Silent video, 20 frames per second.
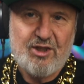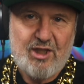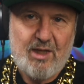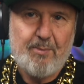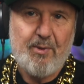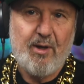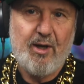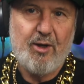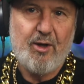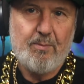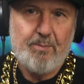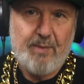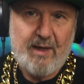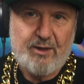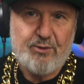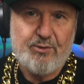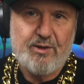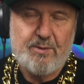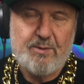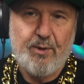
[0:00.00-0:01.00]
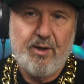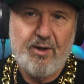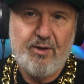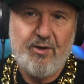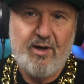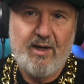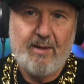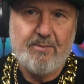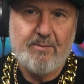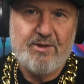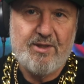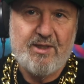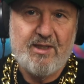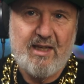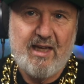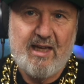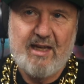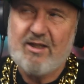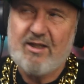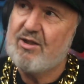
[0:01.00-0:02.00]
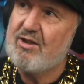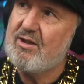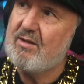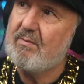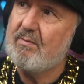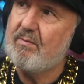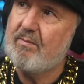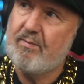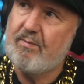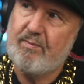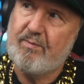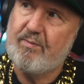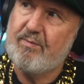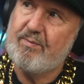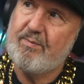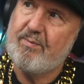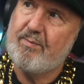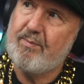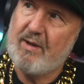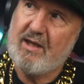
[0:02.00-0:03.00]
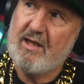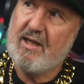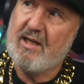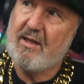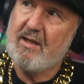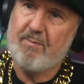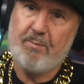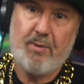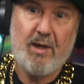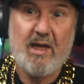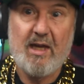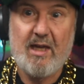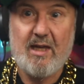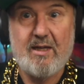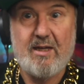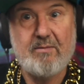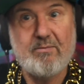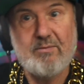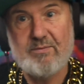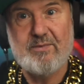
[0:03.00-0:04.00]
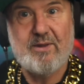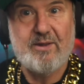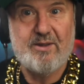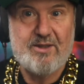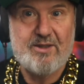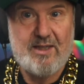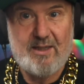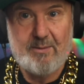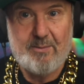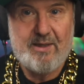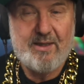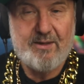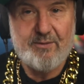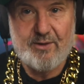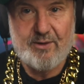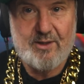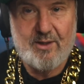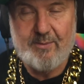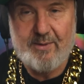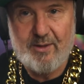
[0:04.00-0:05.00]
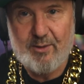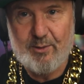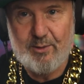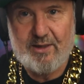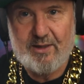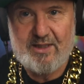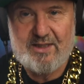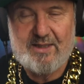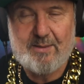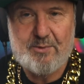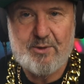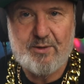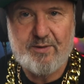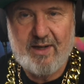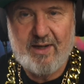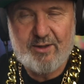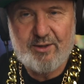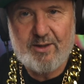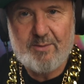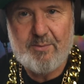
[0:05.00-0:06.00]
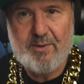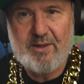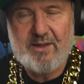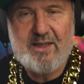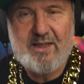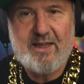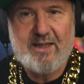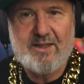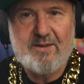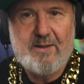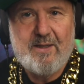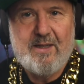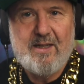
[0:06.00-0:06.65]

Cheaper Home Batteries Program, CHBP. Everyone's going to be calling it some sort of acronym, but yeah,